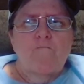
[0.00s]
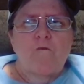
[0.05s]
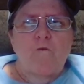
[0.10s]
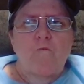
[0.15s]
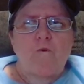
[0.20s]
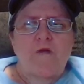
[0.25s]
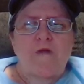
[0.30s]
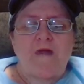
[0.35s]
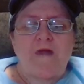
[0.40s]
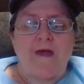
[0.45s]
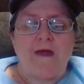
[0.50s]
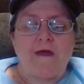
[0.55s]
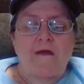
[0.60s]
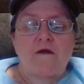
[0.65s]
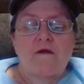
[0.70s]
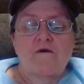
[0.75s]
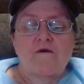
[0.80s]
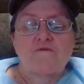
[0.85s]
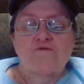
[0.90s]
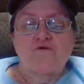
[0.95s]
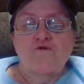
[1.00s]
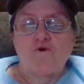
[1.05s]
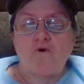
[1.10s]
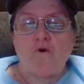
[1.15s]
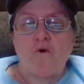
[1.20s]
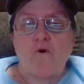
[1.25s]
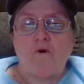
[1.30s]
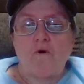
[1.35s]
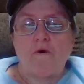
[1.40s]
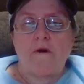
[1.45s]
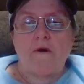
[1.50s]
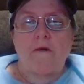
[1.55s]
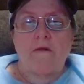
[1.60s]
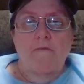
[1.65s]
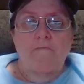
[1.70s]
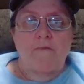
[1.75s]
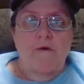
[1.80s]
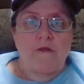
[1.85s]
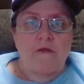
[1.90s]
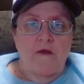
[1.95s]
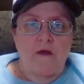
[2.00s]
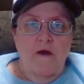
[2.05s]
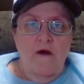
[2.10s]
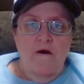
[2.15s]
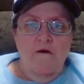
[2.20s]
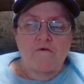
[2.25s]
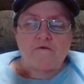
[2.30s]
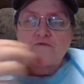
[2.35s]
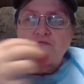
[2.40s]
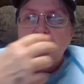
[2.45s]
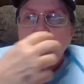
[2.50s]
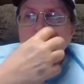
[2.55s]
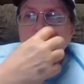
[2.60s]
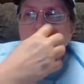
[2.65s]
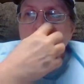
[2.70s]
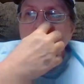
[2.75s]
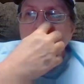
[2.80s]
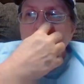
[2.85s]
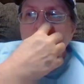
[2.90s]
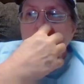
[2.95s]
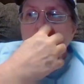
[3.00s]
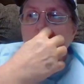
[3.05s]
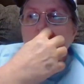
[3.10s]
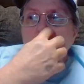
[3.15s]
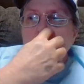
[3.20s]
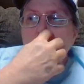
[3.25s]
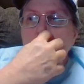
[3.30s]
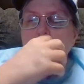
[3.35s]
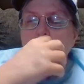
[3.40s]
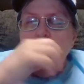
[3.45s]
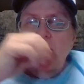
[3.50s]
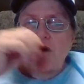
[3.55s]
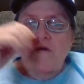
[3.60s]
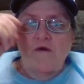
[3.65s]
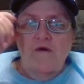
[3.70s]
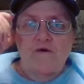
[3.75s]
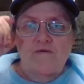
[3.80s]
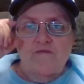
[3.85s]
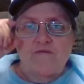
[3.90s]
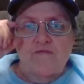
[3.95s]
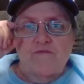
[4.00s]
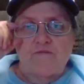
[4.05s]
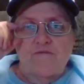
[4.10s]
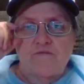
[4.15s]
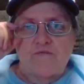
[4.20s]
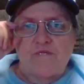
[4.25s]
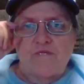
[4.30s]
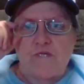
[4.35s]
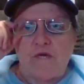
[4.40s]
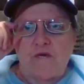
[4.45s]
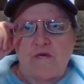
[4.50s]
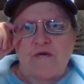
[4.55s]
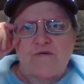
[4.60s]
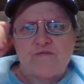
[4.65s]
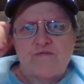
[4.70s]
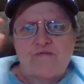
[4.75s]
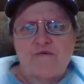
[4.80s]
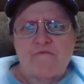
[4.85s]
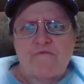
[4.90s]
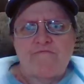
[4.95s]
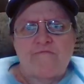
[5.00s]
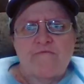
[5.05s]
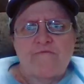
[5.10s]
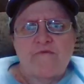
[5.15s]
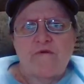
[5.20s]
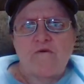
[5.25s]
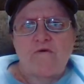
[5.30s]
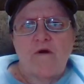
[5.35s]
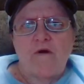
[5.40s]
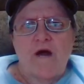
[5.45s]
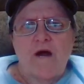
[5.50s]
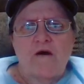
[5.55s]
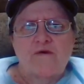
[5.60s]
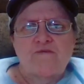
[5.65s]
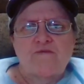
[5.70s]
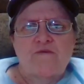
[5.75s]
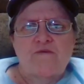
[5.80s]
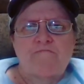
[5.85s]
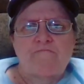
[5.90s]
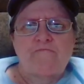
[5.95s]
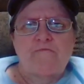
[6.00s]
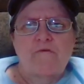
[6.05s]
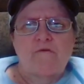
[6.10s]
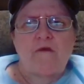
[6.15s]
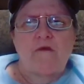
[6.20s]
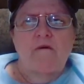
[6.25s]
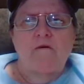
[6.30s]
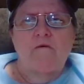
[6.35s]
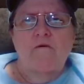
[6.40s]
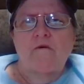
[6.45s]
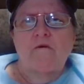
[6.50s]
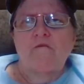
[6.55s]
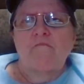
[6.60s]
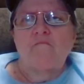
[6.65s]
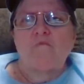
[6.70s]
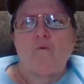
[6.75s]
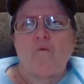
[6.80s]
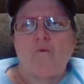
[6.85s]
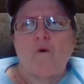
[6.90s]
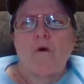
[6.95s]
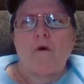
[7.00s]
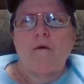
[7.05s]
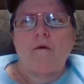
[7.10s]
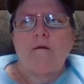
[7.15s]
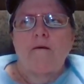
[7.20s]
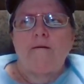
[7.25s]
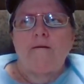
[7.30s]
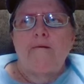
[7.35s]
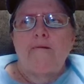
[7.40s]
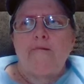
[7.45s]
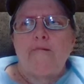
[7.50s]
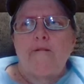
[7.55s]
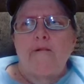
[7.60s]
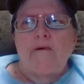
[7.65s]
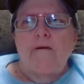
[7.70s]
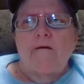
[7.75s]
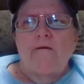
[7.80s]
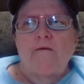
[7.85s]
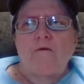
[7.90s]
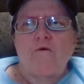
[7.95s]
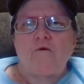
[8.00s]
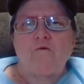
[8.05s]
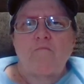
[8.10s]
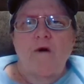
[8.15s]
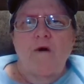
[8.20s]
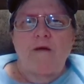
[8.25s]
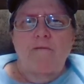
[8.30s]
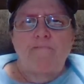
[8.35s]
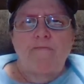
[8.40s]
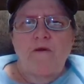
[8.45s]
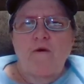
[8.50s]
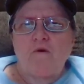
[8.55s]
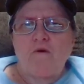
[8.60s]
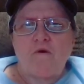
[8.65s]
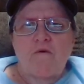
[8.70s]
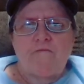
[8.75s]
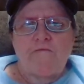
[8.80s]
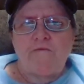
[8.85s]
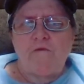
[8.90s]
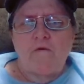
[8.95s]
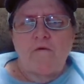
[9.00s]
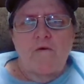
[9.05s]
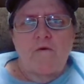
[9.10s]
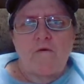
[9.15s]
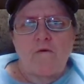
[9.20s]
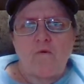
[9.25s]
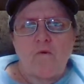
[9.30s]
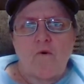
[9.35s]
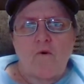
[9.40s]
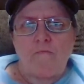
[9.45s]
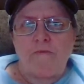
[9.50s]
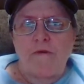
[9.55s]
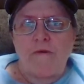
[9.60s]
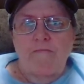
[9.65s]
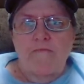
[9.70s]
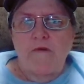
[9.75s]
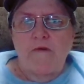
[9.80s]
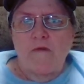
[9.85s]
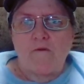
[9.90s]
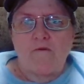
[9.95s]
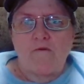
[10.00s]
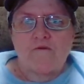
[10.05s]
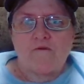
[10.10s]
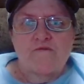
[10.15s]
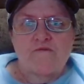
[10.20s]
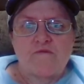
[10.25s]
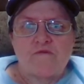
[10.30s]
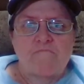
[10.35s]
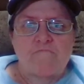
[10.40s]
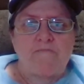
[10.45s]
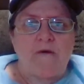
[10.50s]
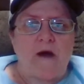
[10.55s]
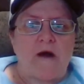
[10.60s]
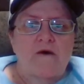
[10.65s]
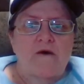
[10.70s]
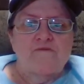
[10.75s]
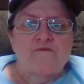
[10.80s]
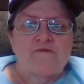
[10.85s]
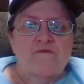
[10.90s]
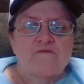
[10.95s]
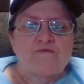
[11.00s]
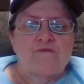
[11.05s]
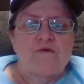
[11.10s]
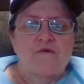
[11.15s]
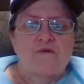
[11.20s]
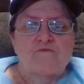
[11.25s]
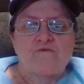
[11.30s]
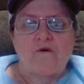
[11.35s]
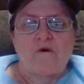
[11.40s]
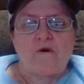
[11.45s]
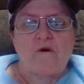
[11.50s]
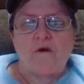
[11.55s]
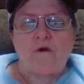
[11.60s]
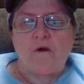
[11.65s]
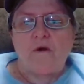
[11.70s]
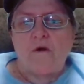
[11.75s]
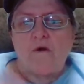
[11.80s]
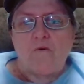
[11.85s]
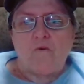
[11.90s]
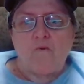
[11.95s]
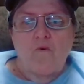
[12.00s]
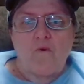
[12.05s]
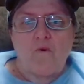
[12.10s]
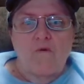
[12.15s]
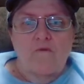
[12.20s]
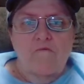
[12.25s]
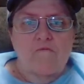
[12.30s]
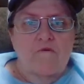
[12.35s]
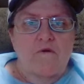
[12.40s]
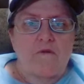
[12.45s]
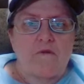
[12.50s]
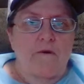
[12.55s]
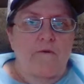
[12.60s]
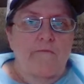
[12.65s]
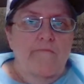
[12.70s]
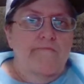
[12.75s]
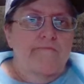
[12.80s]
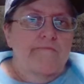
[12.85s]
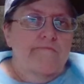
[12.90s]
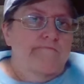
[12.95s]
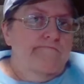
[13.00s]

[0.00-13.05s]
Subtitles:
we can't control anybody else who is seeing us differently or has a different narrative or who might be hurtful or people that hurt us in the past, etc. Or, you know,